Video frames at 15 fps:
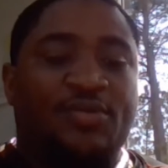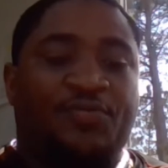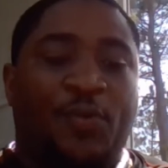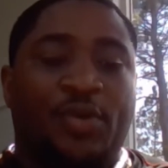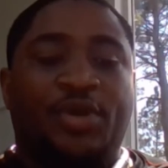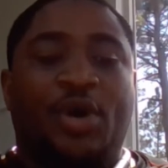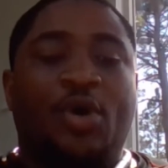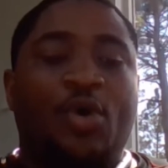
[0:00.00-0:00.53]

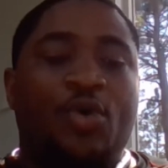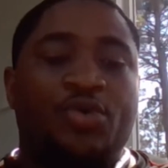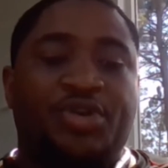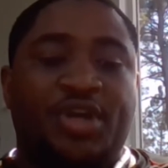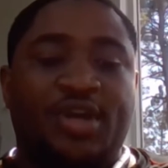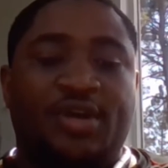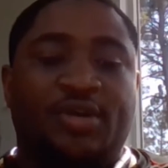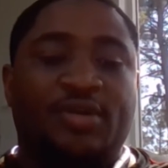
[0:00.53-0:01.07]
for the whole
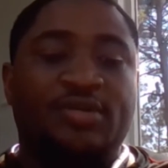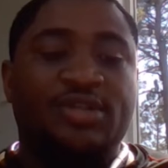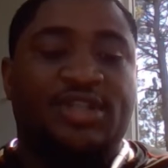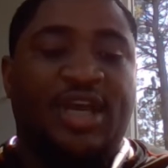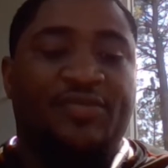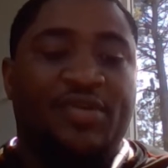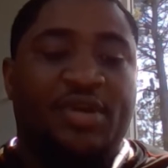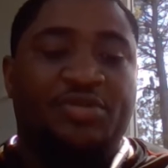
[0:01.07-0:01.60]
year,
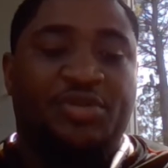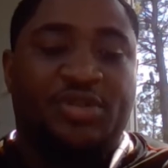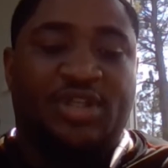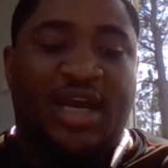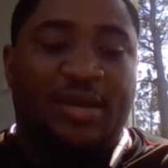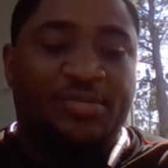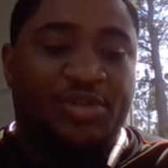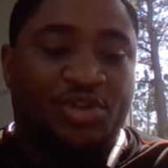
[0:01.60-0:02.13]
700
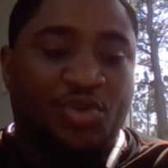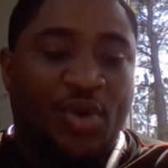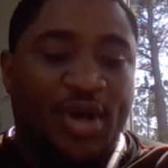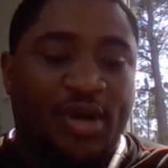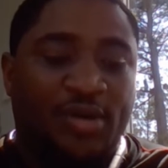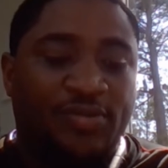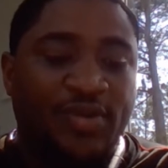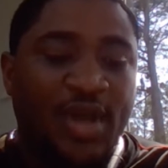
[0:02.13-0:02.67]
times
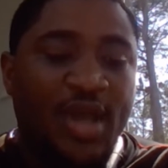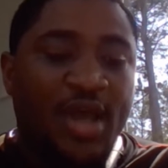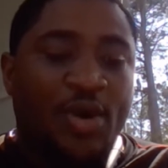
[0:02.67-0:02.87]
12,